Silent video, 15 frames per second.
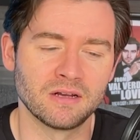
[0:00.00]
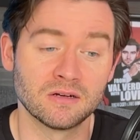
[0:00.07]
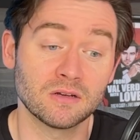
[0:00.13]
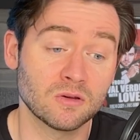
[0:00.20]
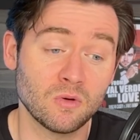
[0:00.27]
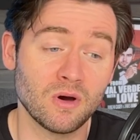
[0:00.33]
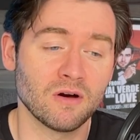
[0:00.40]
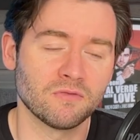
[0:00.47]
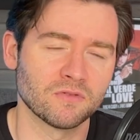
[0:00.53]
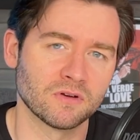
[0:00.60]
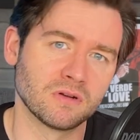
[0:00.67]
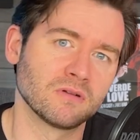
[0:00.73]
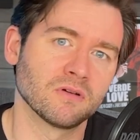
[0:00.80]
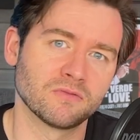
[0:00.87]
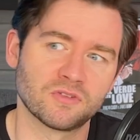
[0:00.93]
And quite
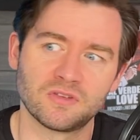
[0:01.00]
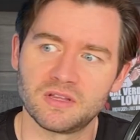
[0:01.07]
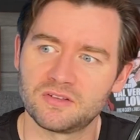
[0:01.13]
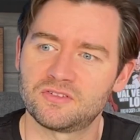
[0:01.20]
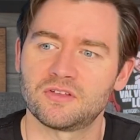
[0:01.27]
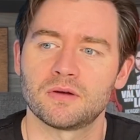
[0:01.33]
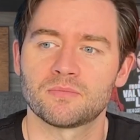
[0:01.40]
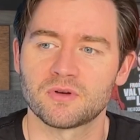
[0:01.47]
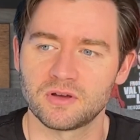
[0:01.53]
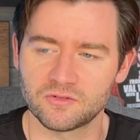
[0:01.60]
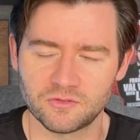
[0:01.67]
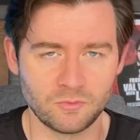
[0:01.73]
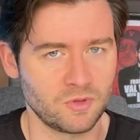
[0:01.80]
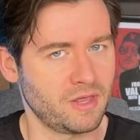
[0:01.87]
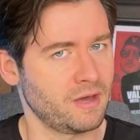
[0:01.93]
often, obviously, they start
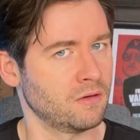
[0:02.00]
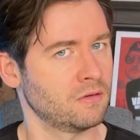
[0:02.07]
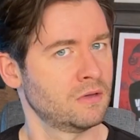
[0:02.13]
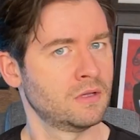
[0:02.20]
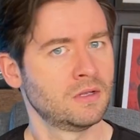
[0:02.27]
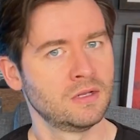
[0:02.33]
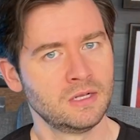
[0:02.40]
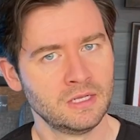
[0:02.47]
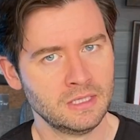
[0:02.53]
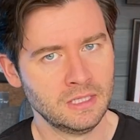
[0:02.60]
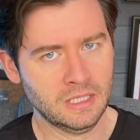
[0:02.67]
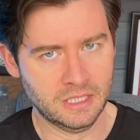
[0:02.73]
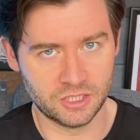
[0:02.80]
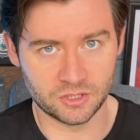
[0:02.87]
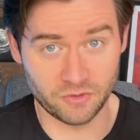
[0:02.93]
production without
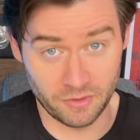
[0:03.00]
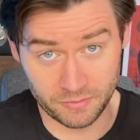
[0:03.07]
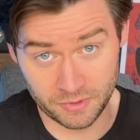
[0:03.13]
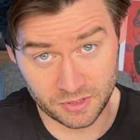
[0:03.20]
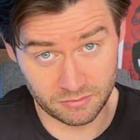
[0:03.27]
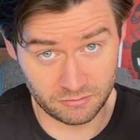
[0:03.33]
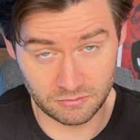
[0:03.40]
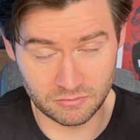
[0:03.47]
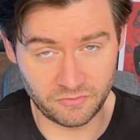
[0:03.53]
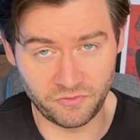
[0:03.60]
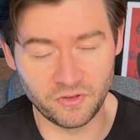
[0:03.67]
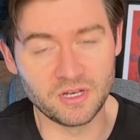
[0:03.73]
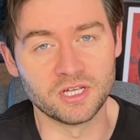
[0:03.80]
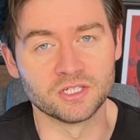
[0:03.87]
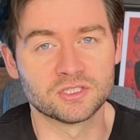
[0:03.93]
a script
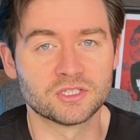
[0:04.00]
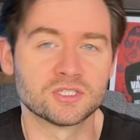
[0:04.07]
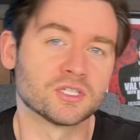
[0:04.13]
finished.